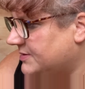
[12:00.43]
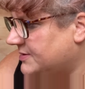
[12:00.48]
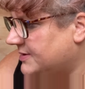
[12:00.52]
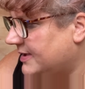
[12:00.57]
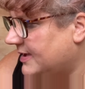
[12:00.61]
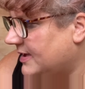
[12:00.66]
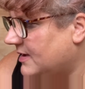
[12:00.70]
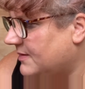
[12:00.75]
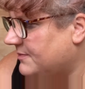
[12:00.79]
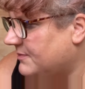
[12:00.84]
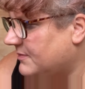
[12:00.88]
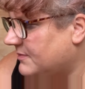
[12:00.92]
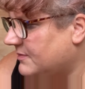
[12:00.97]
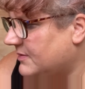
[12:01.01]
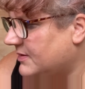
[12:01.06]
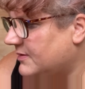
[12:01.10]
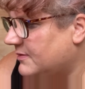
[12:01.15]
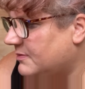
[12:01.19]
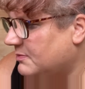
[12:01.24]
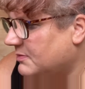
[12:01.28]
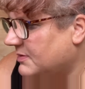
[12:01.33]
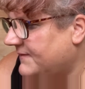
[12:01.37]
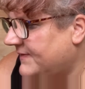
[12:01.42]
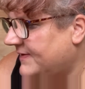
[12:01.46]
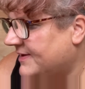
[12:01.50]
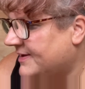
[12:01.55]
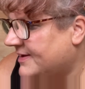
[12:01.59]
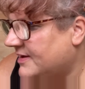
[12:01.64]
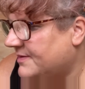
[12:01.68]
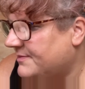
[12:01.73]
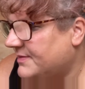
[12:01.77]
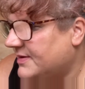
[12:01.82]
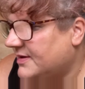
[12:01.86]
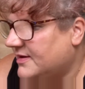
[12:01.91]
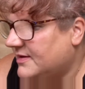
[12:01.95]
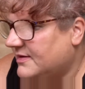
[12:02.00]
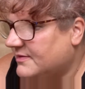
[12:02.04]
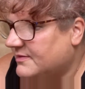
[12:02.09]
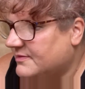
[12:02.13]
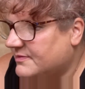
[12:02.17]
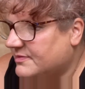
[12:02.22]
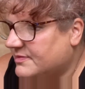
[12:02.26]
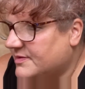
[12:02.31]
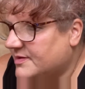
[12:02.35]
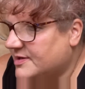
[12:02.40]
yeah, my feet are killing me.
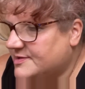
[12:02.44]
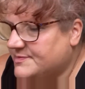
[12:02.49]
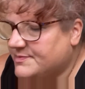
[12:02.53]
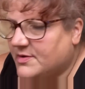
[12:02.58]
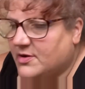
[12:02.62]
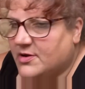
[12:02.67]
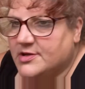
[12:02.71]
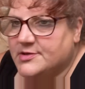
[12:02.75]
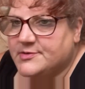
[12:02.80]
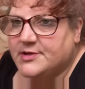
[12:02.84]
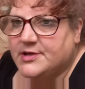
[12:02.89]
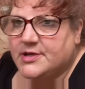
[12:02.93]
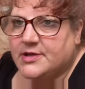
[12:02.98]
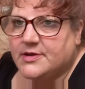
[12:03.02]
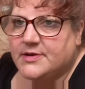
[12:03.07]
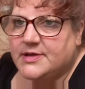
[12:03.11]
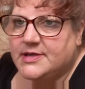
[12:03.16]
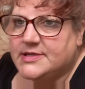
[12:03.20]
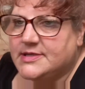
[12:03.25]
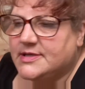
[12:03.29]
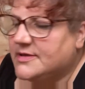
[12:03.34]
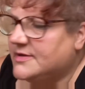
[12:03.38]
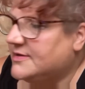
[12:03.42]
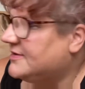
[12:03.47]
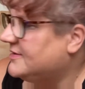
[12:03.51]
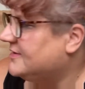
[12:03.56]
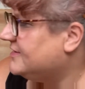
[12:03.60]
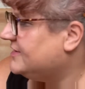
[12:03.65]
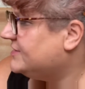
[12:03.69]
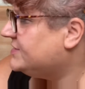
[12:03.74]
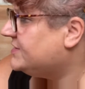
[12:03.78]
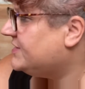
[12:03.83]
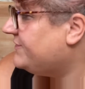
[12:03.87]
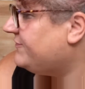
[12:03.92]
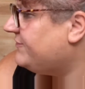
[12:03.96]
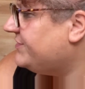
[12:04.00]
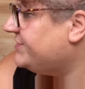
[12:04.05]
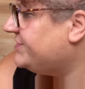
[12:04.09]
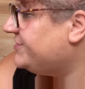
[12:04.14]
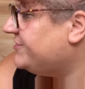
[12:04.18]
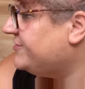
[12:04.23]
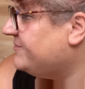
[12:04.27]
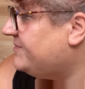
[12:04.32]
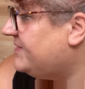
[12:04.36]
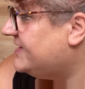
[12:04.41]
It's Mark's, you know, he's suffering
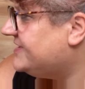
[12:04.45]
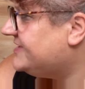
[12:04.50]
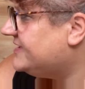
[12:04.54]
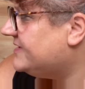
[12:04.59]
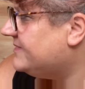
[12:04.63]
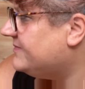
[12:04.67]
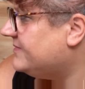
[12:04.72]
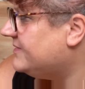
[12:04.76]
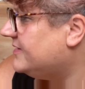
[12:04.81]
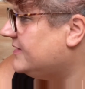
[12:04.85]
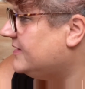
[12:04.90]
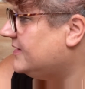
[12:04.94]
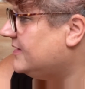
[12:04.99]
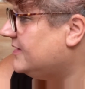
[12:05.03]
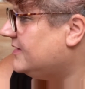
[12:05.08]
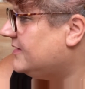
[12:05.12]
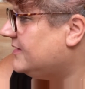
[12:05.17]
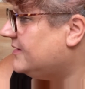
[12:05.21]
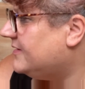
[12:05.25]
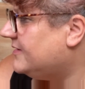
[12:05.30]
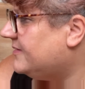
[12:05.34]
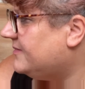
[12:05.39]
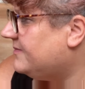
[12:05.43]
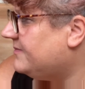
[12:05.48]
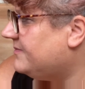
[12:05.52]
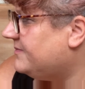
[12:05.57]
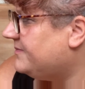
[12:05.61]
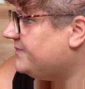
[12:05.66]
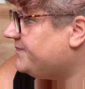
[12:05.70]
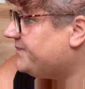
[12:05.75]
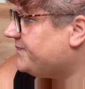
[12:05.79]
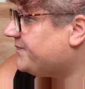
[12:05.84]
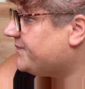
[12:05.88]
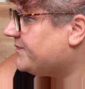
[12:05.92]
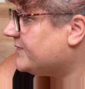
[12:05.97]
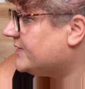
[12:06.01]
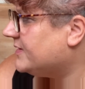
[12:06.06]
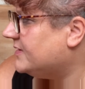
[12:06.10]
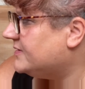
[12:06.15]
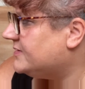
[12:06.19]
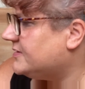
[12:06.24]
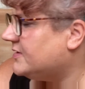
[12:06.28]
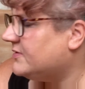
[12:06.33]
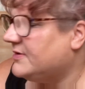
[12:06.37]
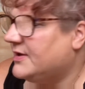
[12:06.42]
too, bless him.
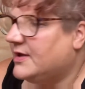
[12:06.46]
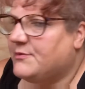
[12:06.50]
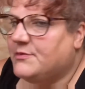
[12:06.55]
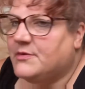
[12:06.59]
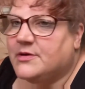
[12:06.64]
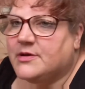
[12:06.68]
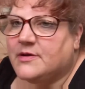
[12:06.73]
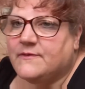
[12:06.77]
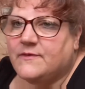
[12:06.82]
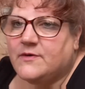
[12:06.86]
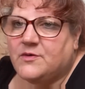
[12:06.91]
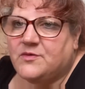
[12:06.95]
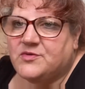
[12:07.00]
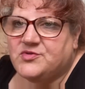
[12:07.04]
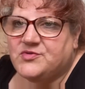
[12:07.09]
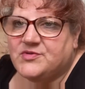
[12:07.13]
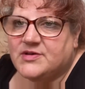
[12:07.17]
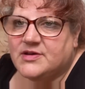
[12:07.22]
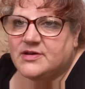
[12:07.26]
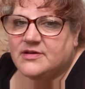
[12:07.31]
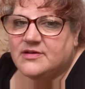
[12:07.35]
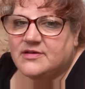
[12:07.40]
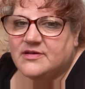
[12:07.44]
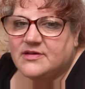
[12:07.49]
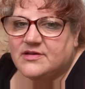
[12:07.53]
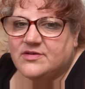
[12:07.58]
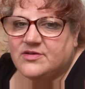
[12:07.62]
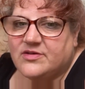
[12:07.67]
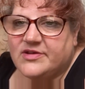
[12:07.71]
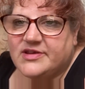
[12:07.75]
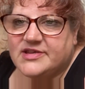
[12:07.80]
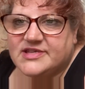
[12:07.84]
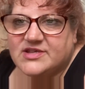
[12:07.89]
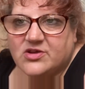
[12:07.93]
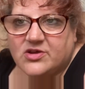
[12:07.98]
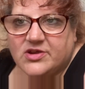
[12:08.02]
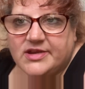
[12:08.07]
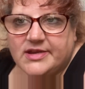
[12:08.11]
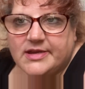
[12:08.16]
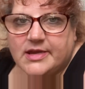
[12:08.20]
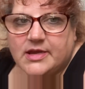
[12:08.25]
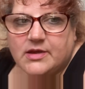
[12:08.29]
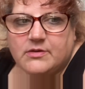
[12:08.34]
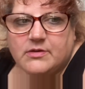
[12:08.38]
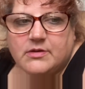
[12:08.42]
So yeah, we're looking forward to a nice night
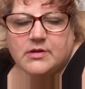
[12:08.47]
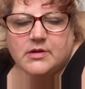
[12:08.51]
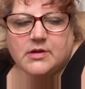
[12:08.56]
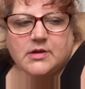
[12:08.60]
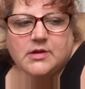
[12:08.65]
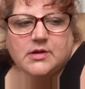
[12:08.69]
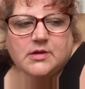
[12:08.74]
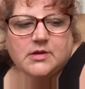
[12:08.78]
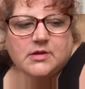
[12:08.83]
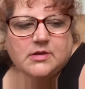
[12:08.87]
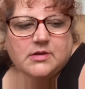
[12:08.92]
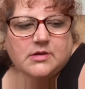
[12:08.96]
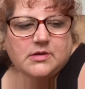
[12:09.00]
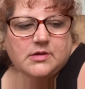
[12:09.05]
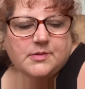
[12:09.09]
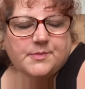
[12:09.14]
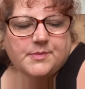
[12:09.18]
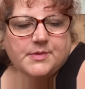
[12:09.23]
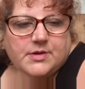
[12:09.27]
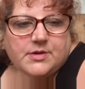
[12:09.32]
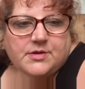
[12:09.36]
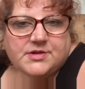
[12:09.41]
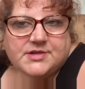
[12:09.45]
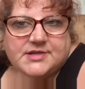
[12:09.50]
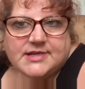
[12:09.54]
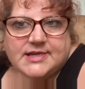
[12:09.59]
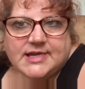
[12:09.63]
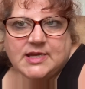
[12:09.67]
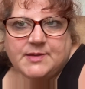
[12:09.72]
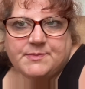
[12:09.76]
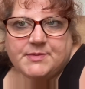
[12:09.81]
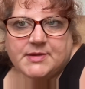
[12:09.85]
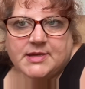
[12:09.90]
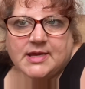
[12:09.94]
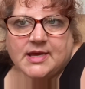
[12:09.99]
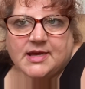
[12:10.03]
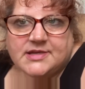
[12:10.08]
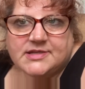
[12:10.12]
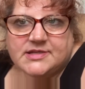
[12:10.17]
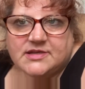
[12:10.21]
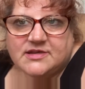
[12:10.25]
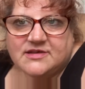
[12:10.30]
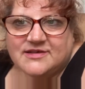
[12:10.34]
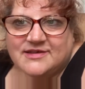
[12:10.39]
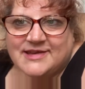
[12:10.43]
now, a good sleep. The cats are